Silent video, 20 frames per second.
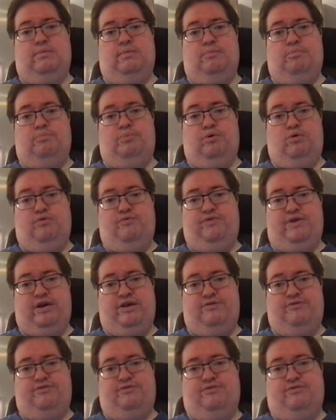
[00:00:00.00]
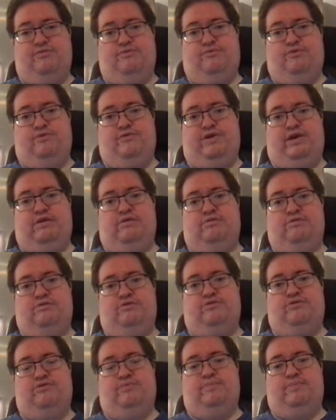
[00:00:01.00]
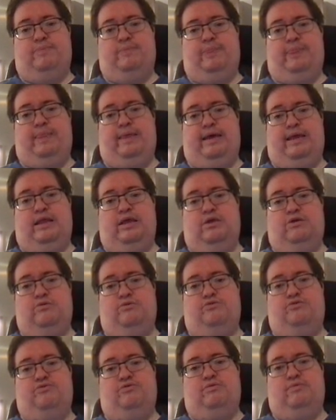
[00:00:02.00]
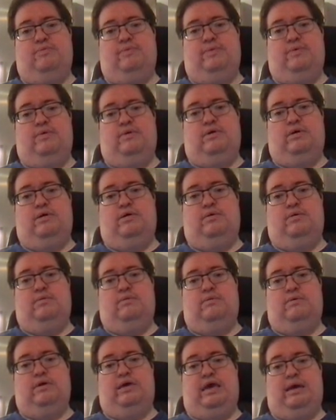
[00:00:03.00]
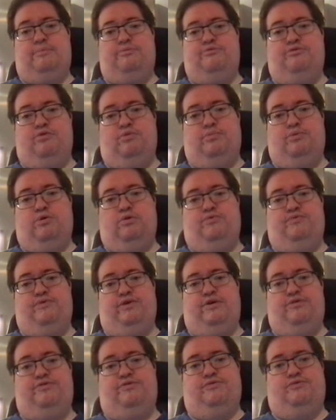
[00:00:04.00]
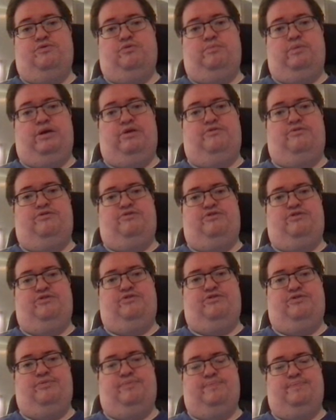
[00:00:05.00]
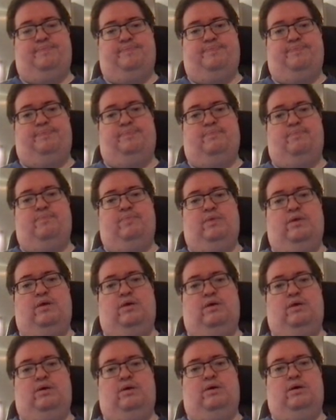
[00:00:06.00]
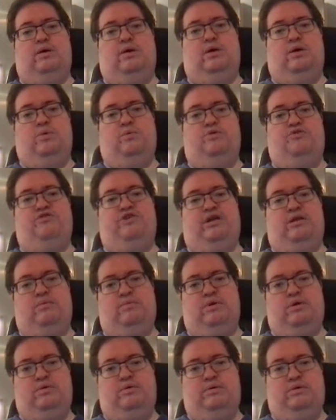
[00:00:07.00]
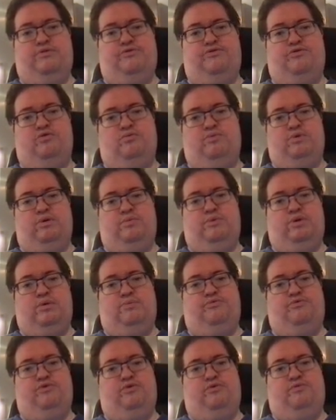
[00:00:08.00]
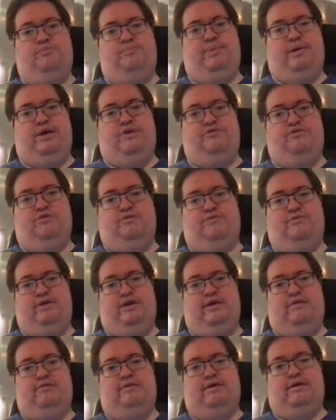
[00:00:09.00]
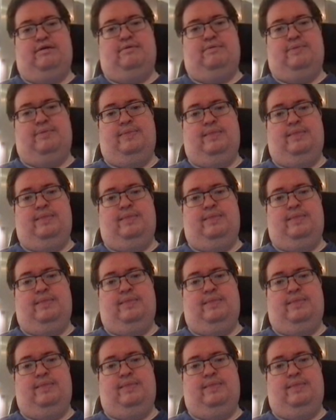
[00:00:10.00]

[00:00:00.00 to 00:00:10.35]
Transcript: boldface for vectors, and I use capital boldface for matrices. We generally assume that we observe pairs of data,